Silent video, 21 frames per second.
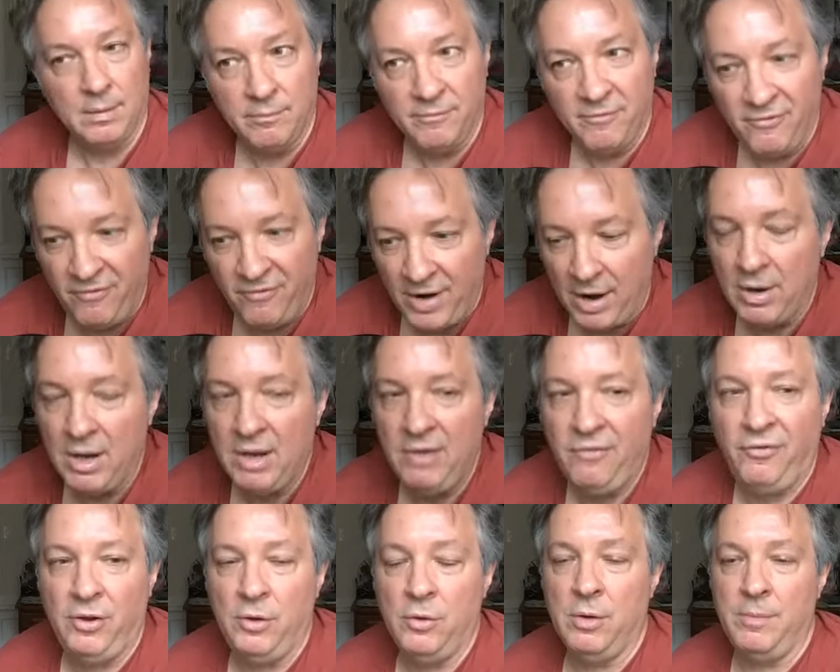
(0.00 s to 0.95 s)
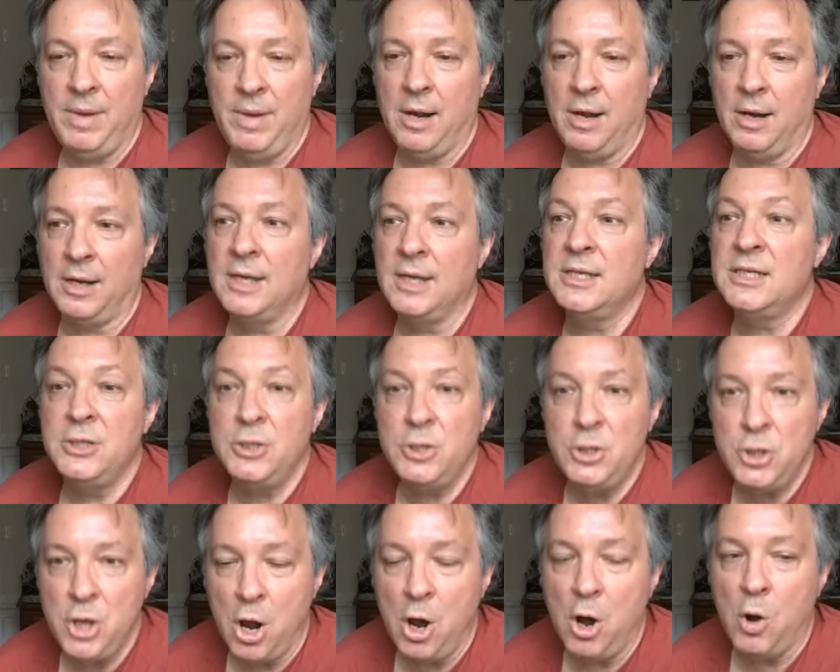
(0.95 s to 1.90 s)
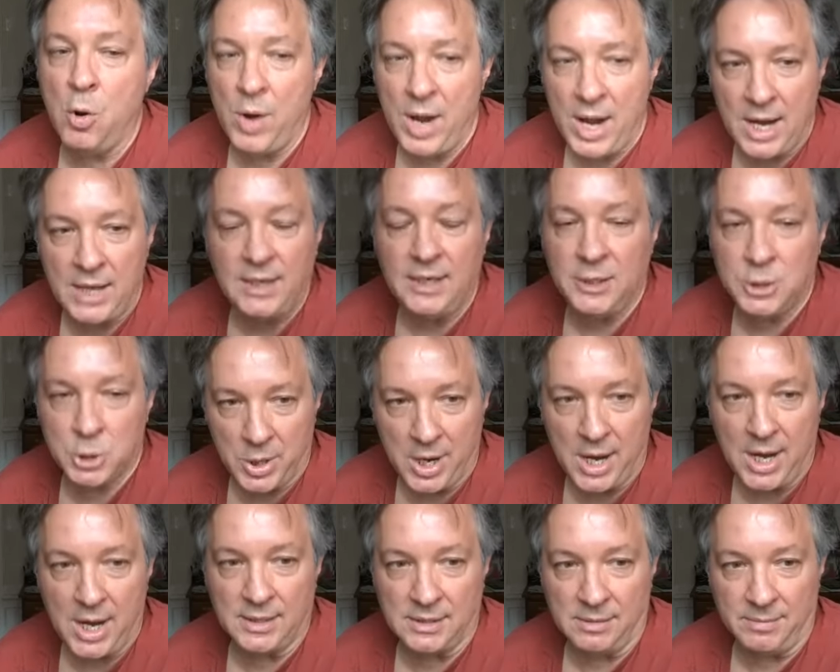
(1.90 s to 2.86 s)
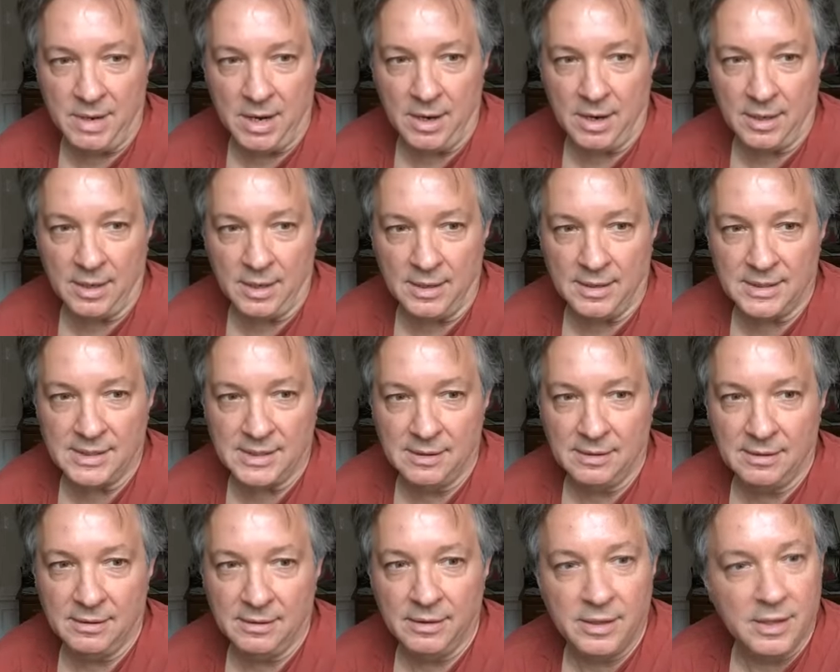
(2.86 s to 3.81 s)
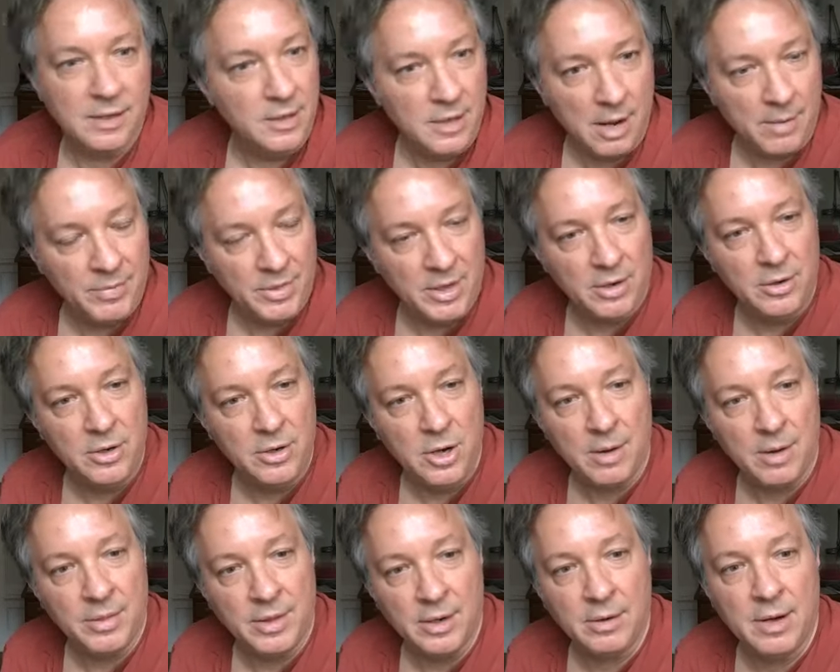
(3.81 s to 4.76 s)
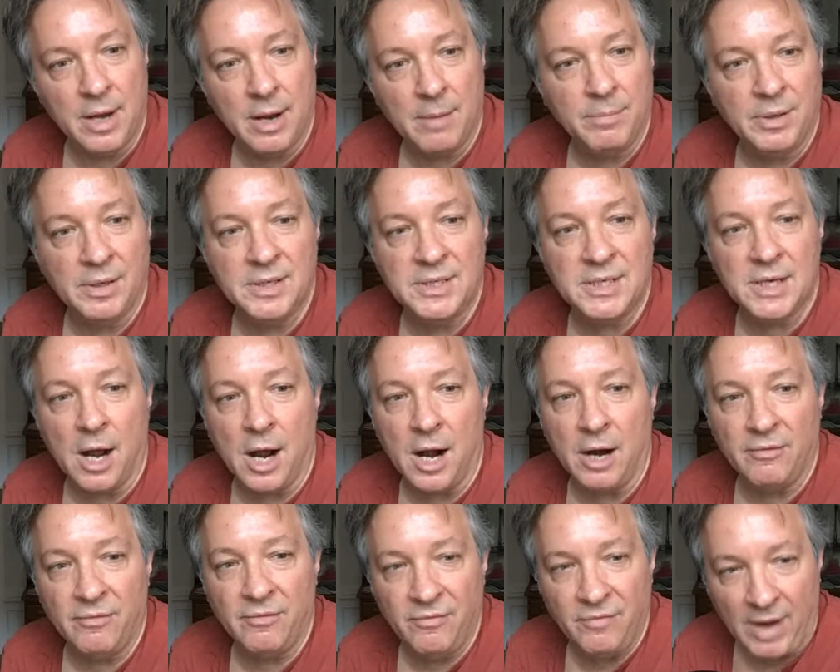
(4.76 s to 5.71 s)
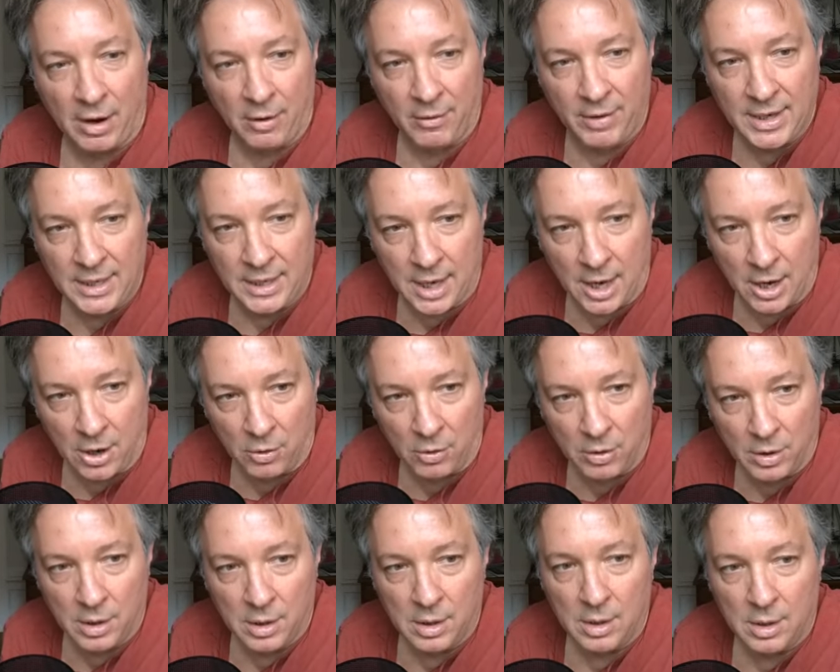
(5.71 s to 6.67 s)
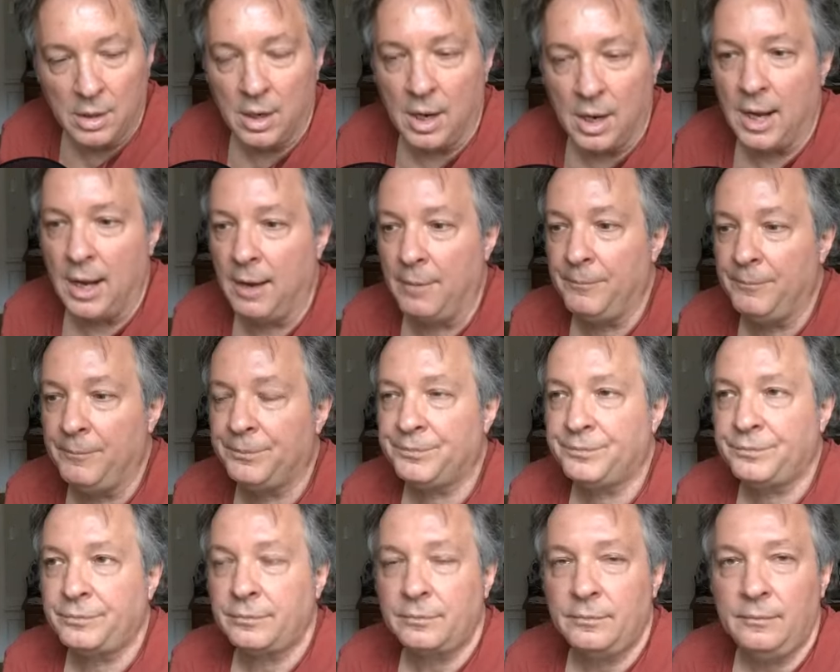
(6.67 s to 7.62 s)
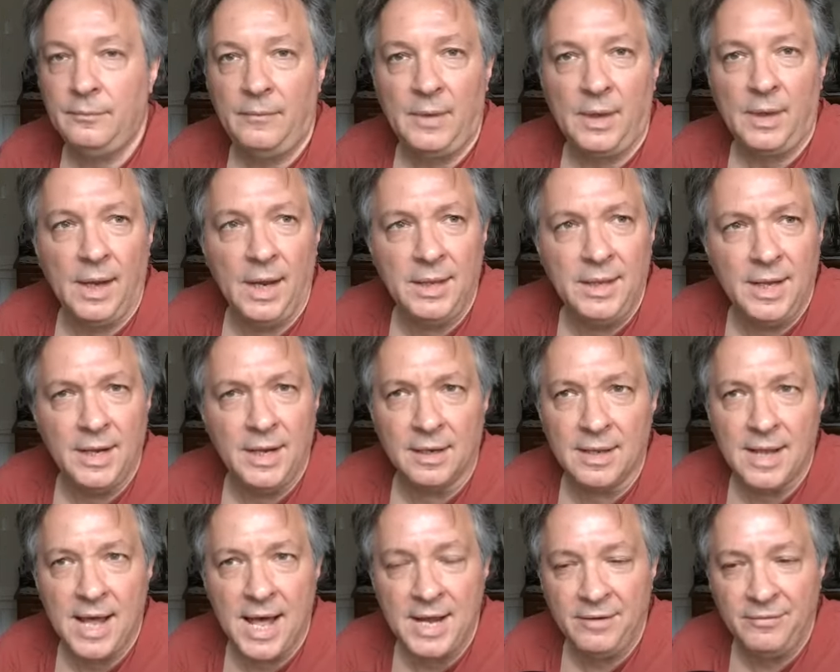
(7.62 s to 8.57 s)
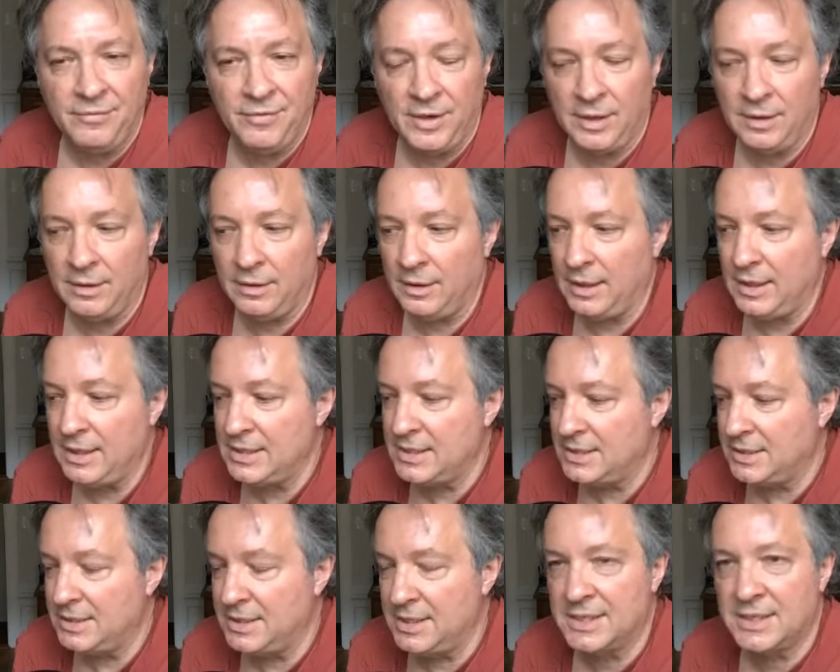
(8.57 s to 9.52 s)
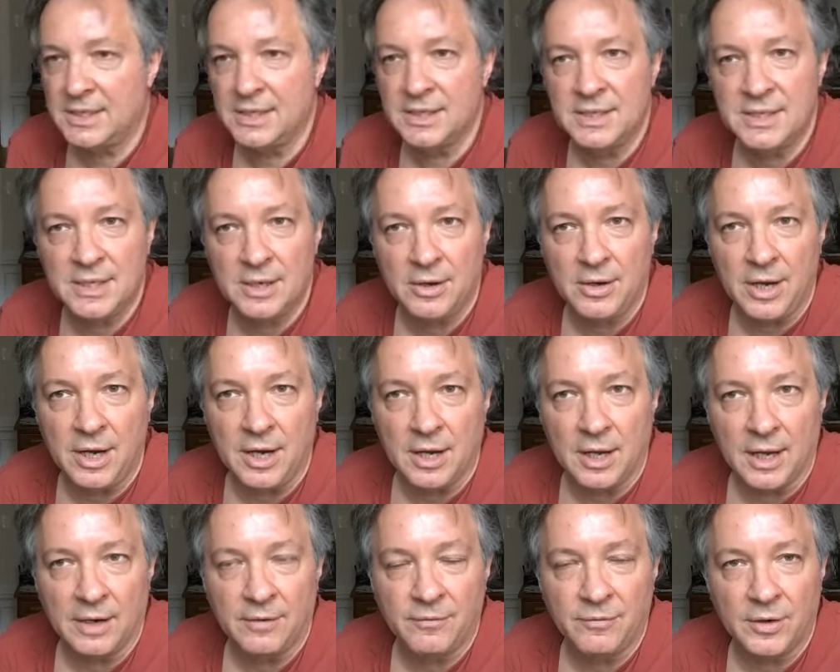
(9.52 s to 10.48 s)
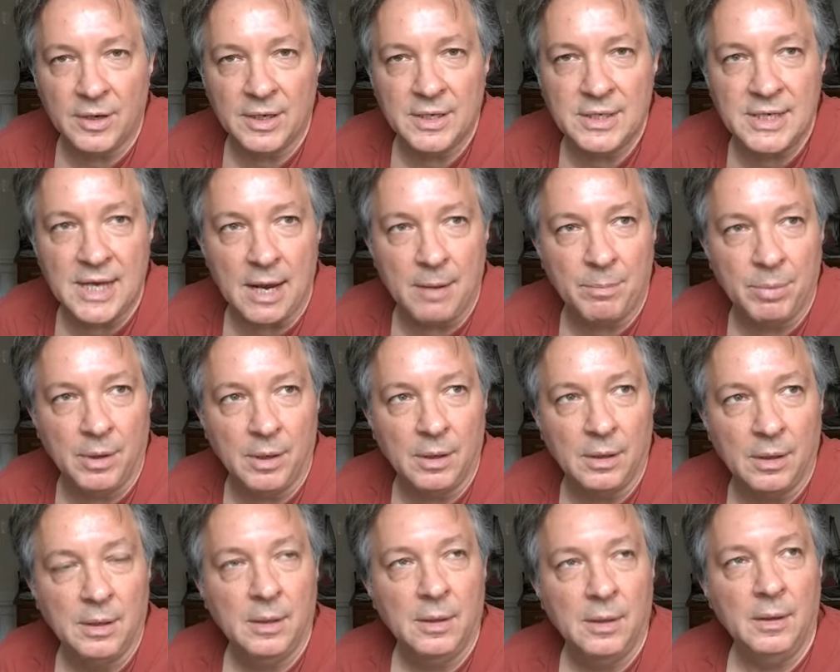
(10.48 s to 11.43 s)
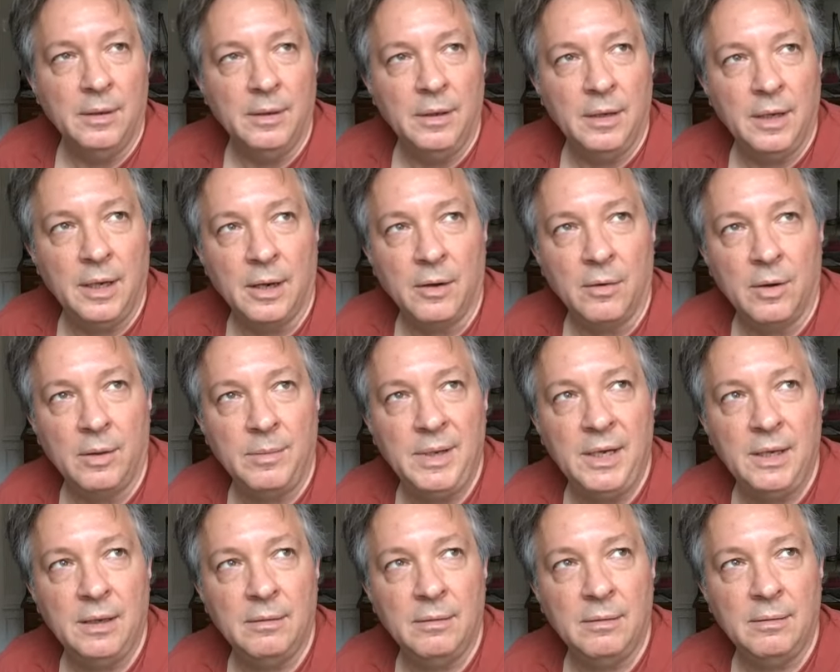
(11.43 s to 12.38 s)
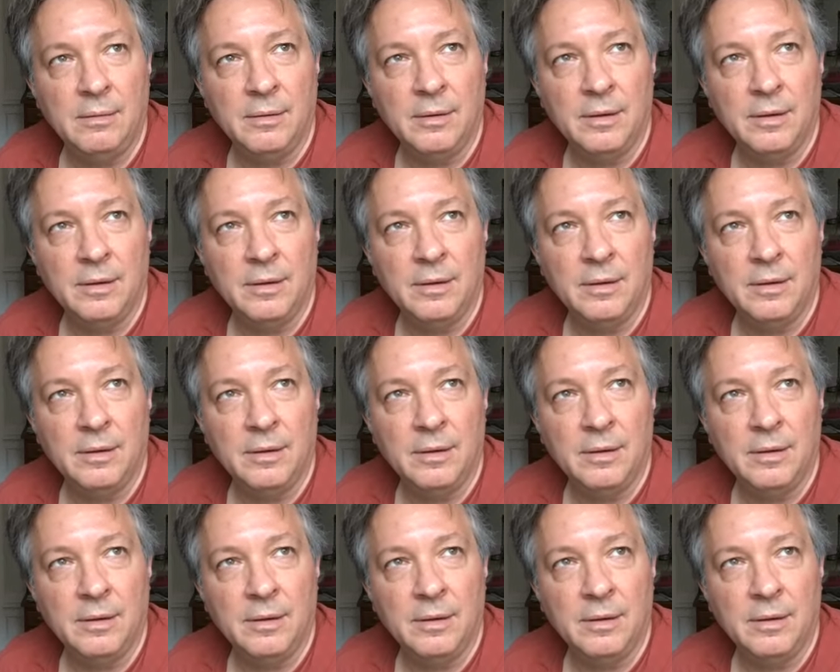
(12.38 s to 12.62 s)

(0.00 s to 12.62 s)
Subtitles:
Very few Americans know any trans Americans. Their numbers are very low. And then a lot of it is disconcerting. Like, for example, you know, I mean,